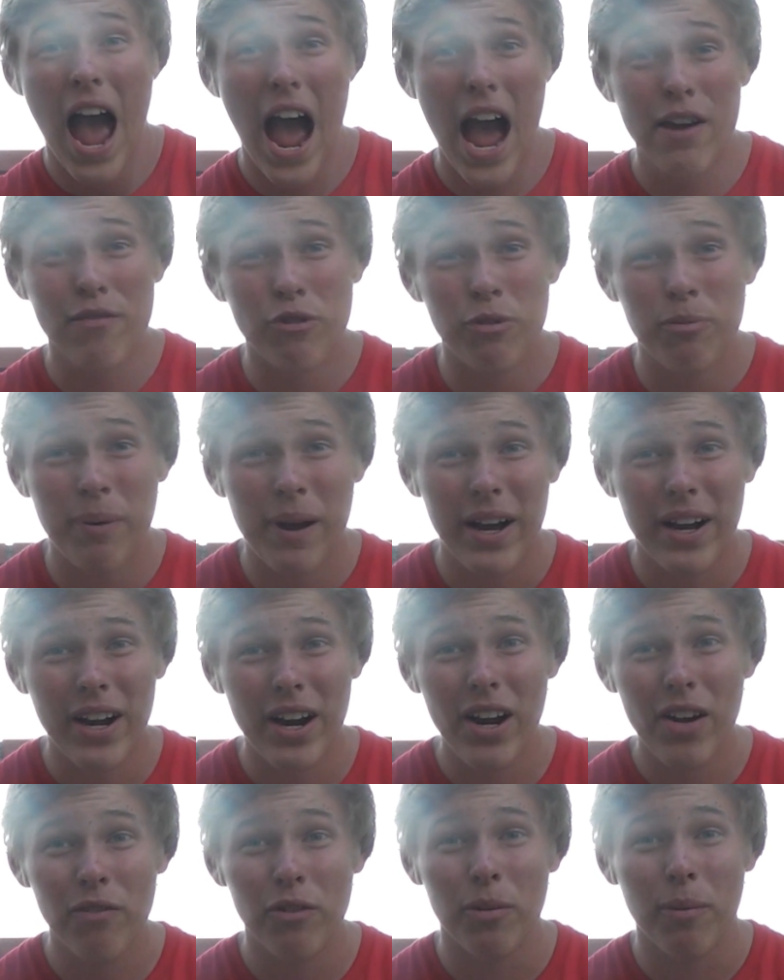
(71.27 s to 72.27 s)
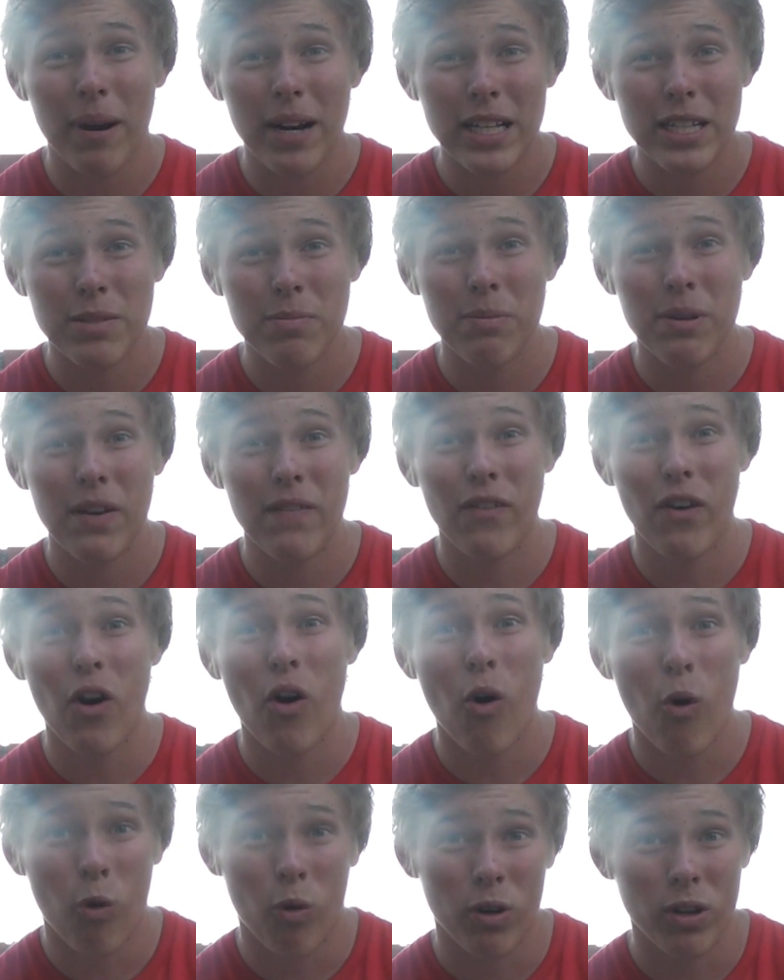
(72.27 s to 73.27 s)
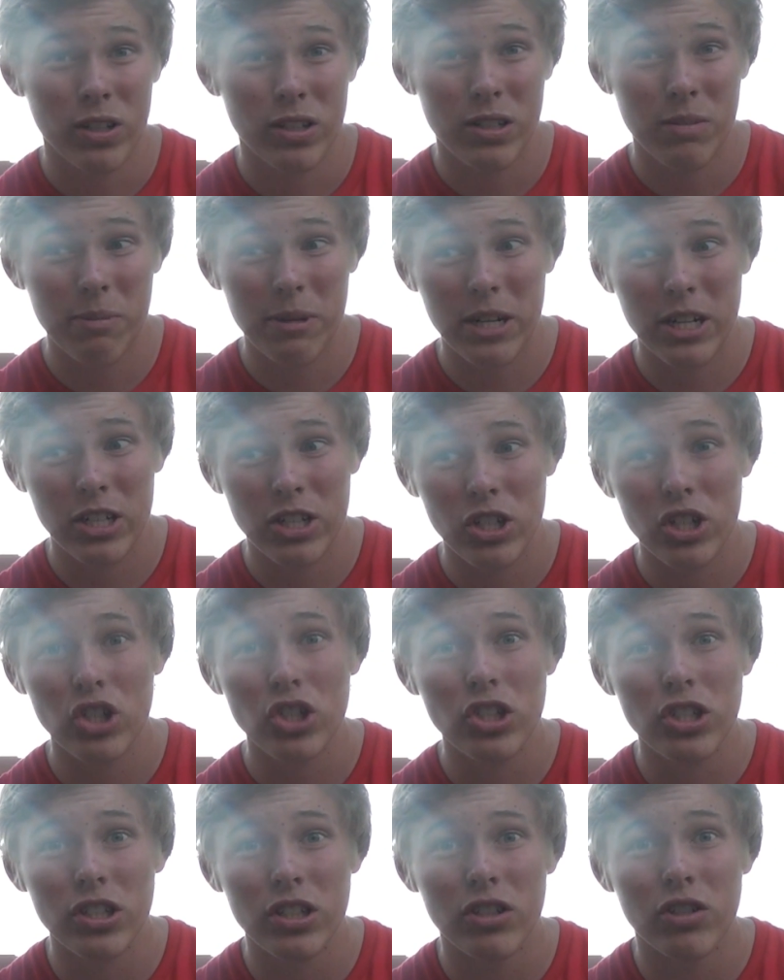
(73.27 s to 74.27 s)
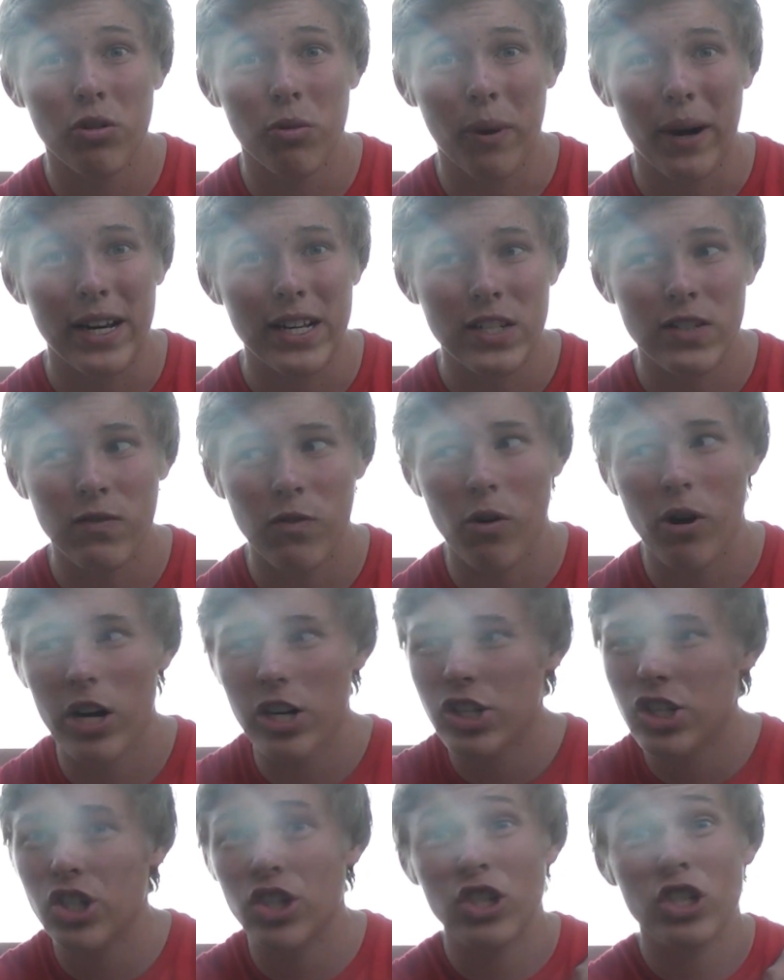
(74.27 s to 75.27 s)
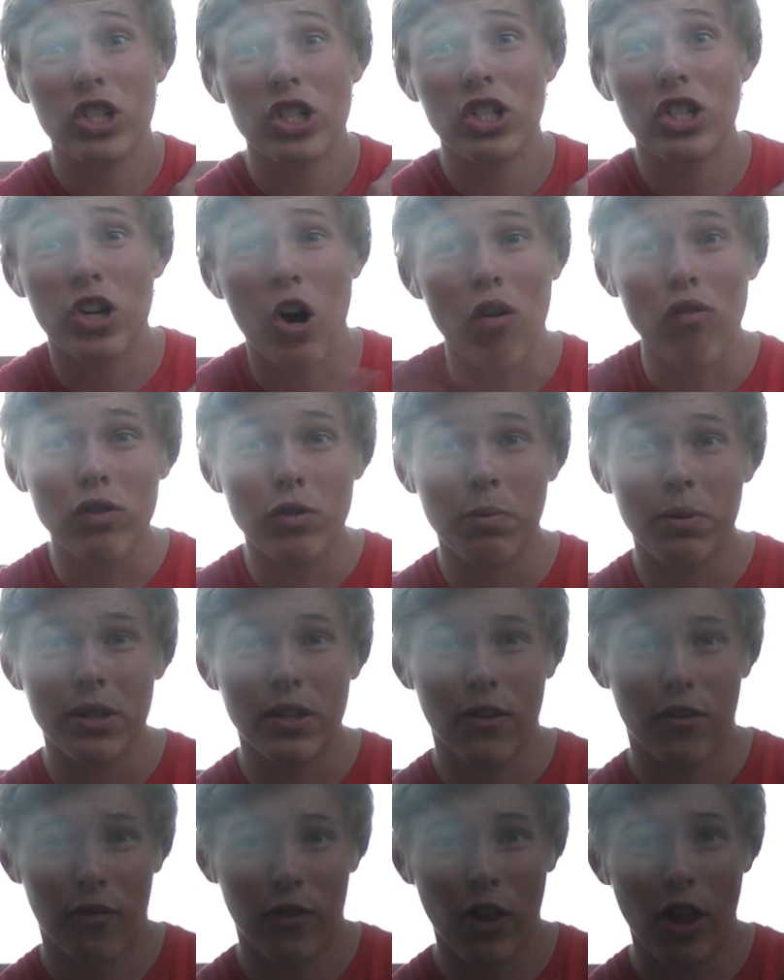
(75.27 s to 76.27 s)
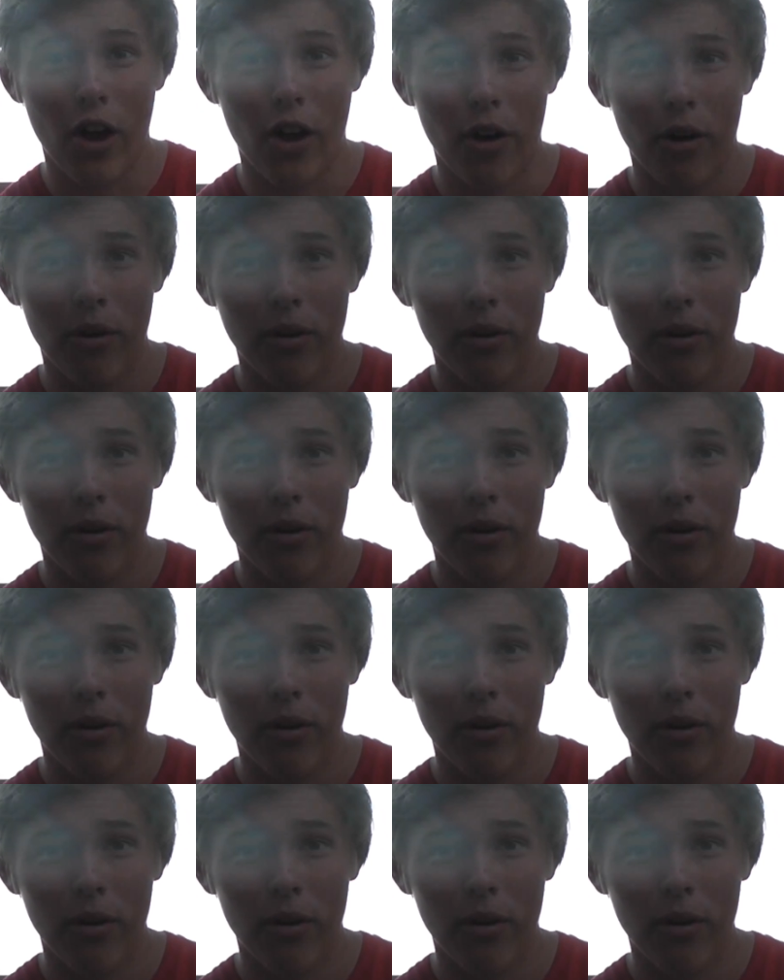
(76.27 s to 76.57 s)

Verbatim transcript: And Rebecca reminds me of a horse because she's graceful and she just goes with the flow.